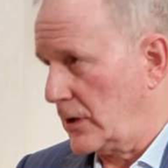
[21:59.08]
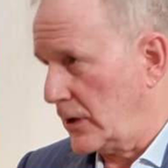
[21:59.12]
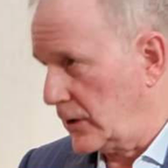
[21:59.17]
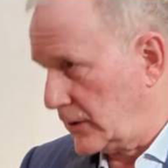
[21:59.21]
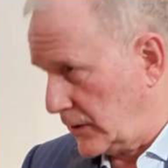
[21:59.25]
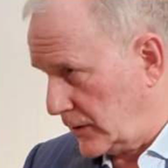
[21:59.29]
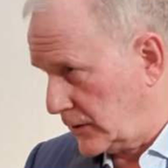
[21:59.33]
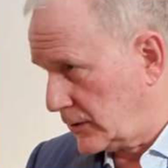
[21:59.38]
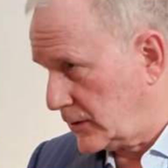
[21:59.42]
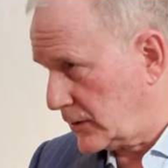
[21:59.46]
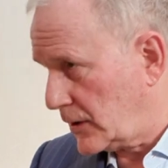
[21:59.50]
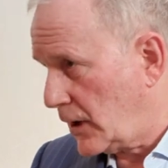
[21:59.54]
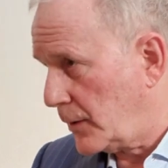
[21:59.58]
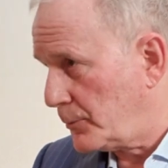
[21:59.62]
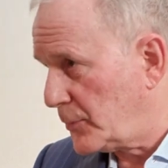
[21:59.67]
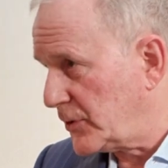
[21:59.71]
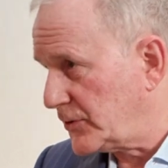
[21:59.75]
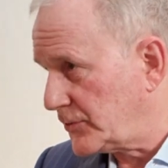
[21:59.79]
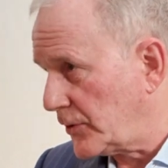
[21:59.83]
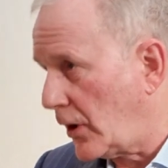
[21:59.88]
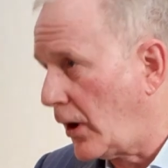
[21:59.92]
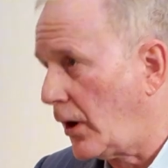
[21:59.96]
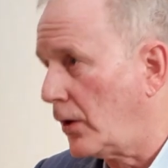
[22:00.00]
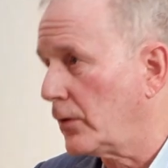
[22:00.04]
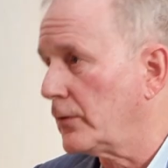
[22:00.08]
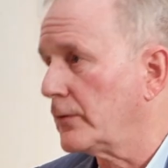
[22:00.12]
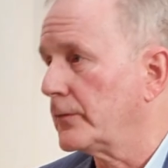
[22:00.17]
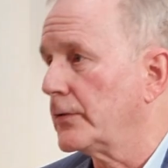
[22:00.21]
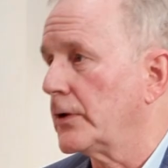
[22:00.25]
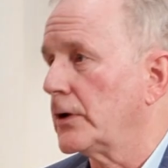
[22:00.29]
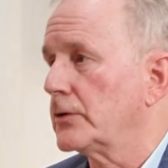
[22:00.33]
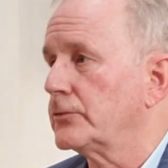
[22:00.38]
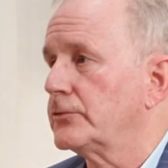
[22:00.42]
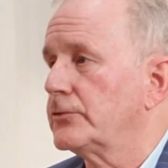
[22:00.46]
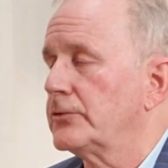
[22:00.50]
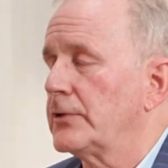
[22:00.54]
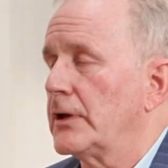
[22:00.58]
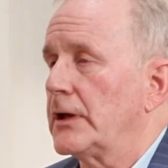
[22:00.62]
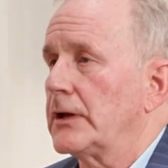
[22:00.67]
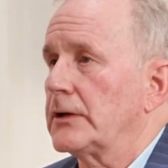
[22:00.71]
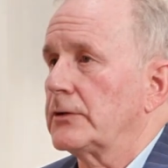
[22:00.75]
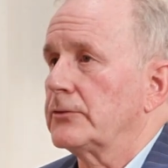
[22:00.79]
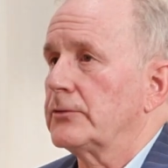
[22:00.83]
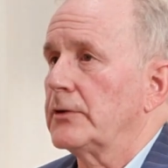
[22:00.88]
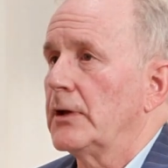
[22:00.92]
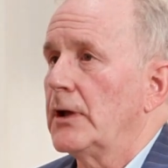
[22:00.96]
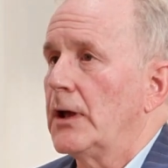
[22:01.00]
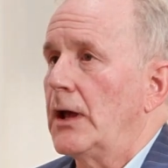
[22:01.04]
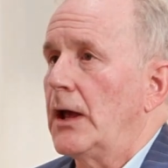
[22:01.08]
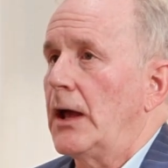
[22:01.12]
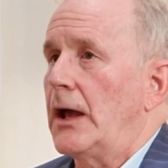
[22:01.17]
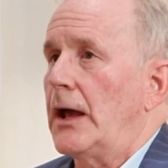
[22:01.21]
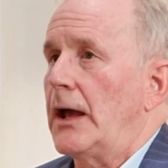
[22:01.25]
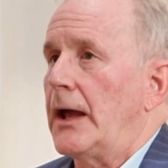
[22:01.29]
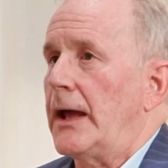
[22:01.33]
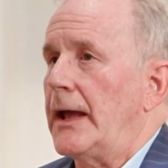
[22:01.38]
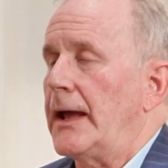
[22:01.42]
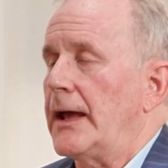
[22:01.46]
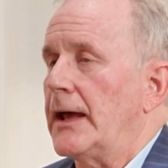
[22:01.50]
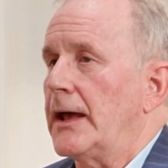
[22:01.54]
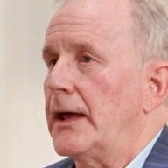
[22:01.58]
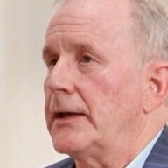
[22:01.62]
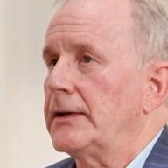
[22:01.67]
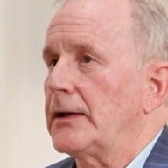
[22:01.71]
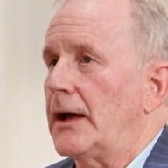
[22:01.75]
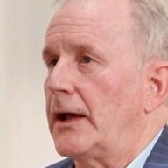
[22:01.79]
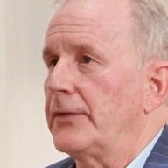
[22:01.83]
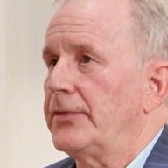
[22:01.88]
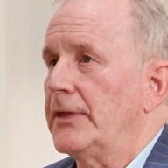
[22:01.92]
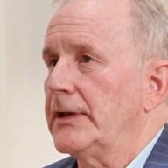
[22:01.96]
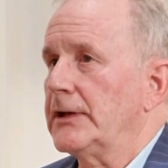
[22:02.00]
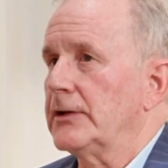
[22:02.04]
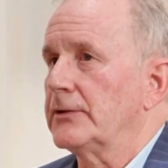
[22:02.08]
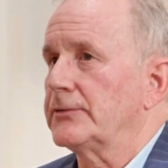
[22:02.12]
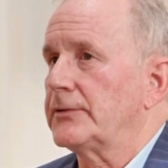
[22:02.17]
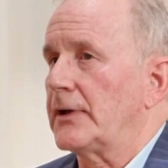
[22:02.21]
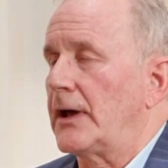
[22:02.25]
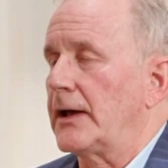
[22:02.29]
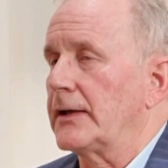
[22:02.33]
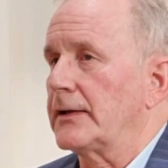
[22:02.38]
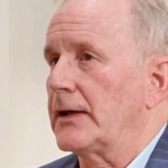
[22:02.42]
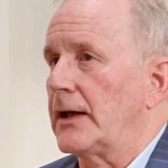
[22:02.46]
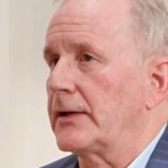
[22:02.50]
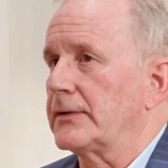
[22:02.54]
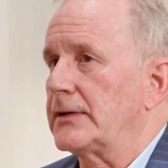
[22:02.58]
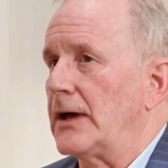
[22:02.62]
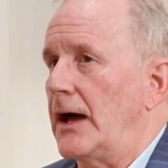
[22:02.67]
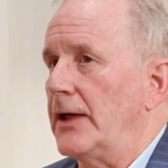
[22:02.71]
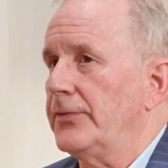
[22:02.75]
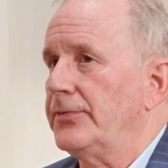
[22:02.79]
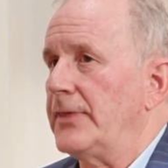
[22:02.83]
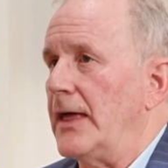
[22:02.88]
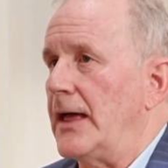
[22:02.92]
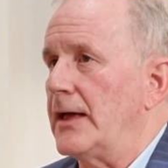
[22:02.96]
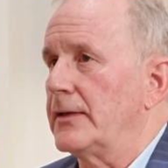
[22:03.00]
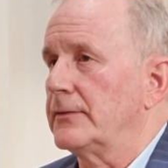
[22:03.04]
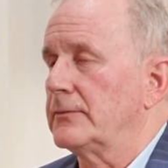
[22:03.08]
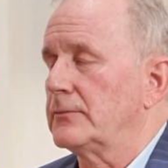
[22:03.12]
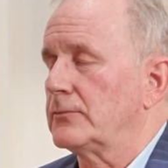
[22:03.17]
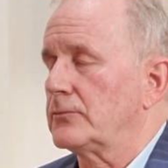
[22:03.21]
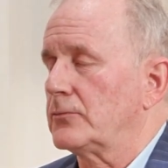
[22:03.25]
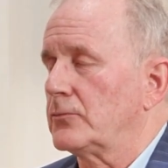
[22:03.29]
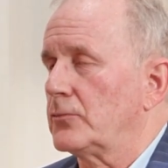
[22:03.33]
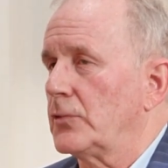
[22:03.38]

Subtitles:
encompass all of those things. And I think as I got that